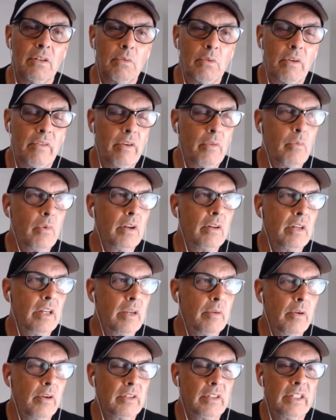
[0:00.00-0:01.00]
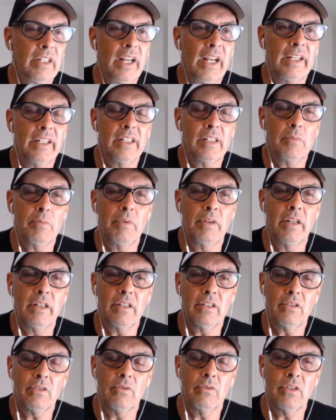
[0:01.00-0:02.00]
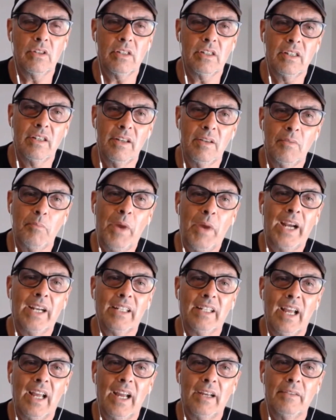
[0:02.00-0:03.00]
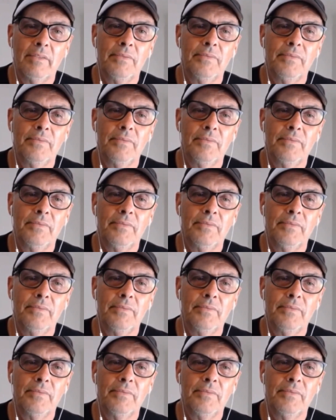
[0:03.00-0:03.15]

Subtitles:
We've had one email today that's sort of back that.